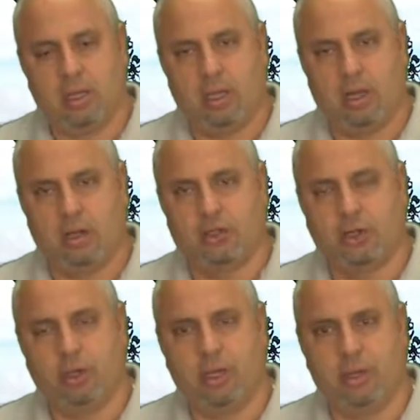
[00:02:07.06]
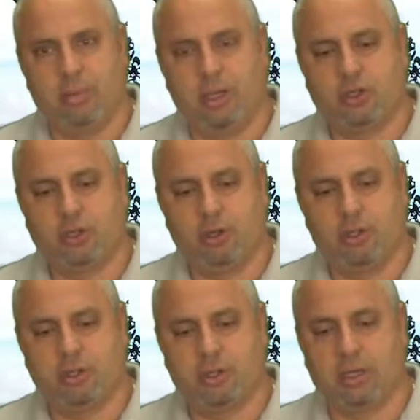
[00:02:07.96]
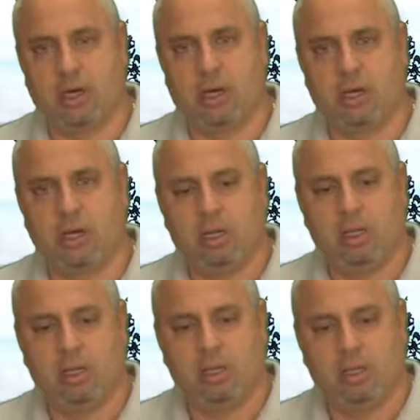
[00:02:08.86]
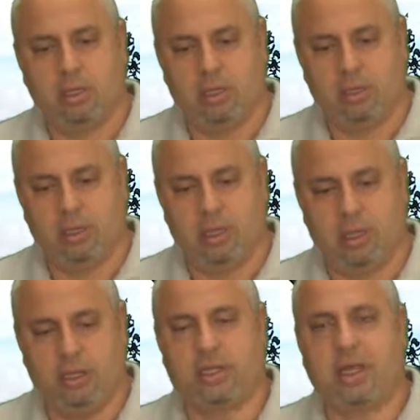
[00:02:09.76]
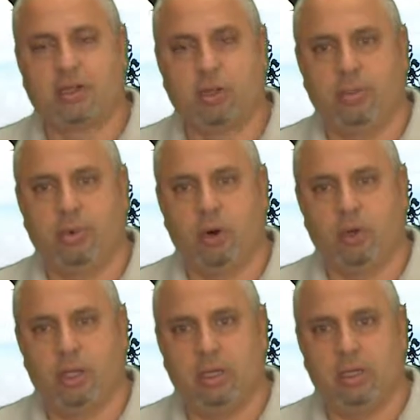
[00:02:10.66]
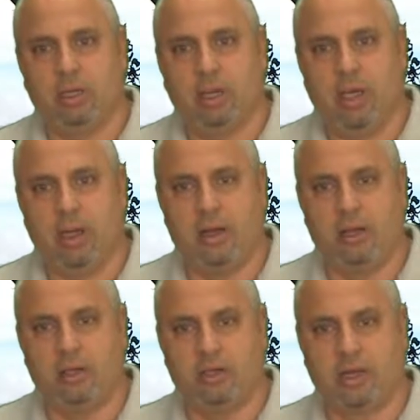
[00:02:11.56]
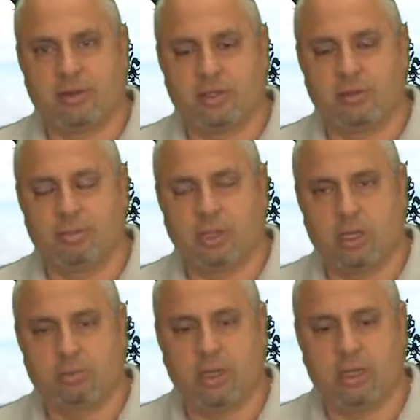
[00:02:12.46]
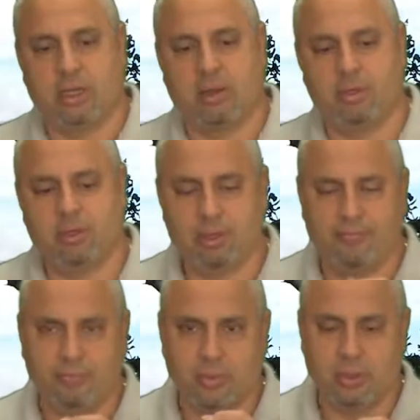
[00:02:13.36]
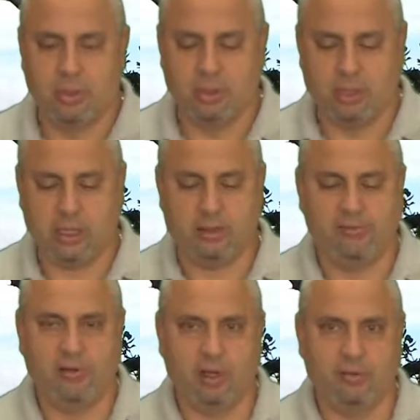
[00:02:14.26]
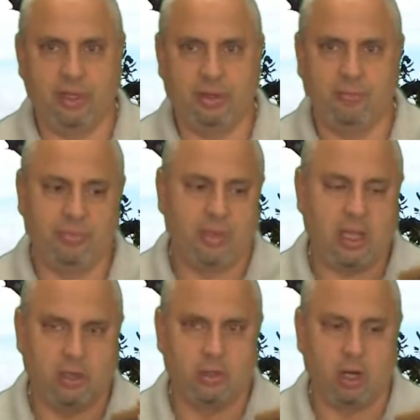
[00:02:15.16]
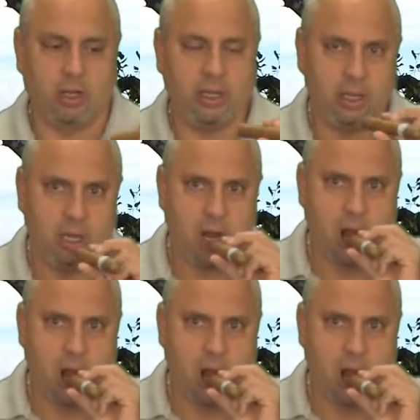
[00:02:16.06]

and I'll show you how to make sure this cigar is actually broken and not just has cosmetic damage. You take the foot of it and draw in.